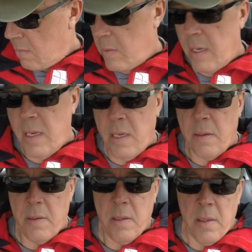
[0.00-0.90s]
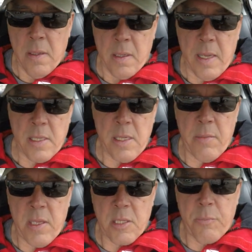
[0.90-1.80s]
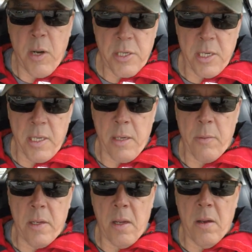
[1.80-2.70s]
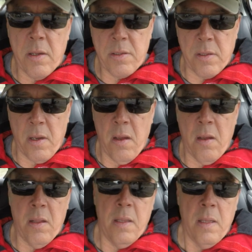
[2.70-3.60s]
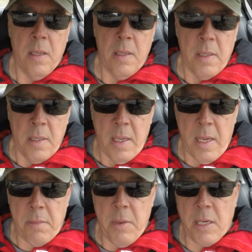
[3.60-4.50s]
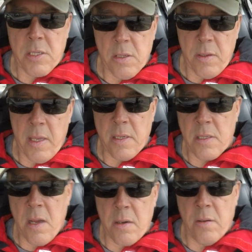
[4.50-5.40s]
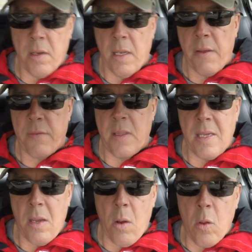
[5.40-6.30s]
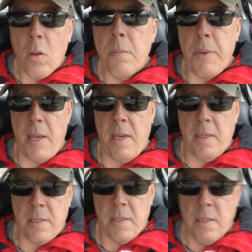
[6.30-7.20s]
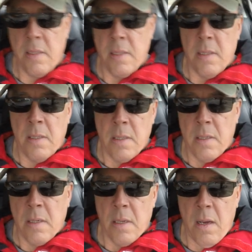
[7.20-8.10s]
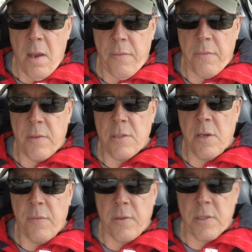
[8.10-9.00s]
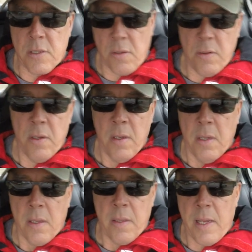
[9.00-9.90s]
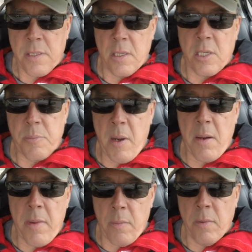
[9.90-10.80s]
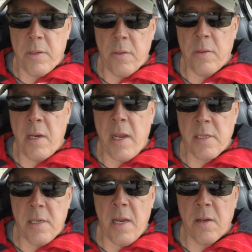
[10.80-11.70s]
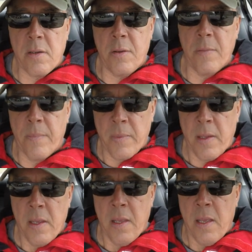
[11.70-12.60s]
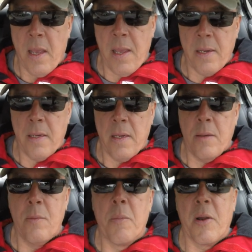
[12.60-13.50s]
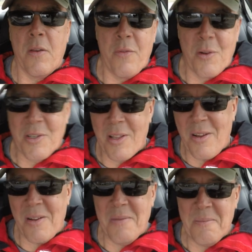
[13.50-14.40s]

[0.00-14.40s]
we get some of this brushing liquid onto the hull and make sure that it's not going to lift the old paint off of the surface. So that's an experiment we'll do in the next day or two, and we'll bring you folks along.